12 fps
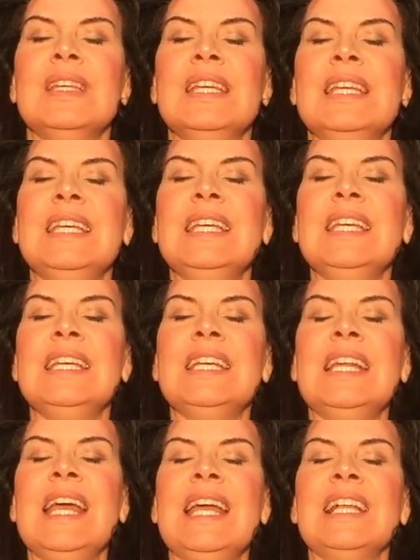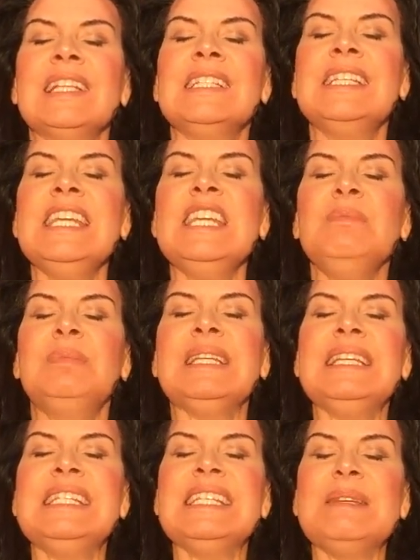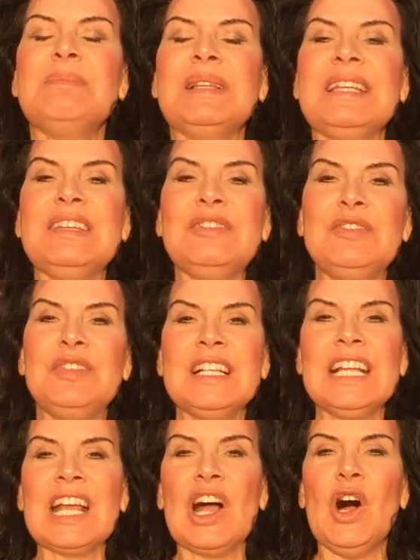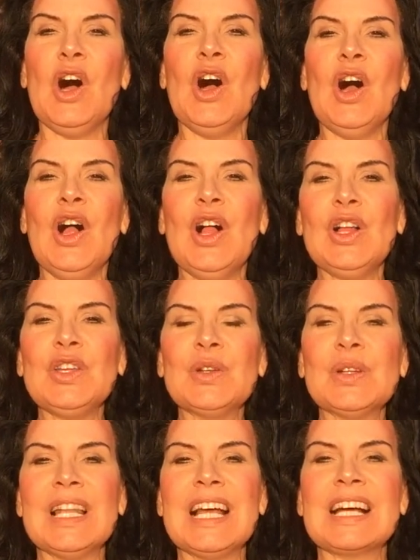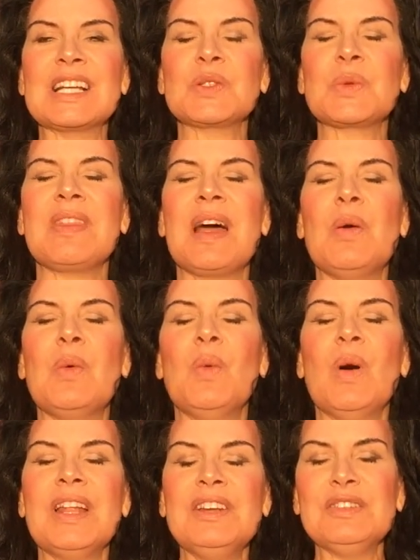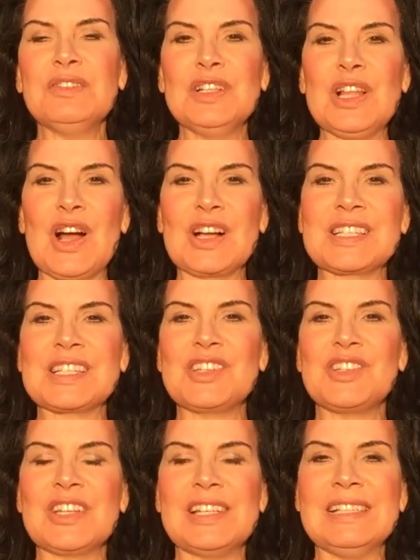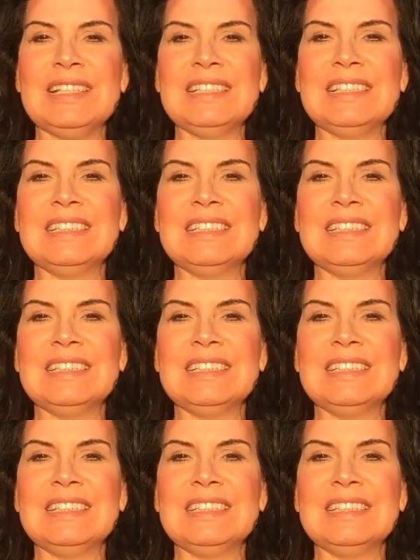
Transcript: Inhale deeply, deeply, filling all your lungs with that wonderful oxygen.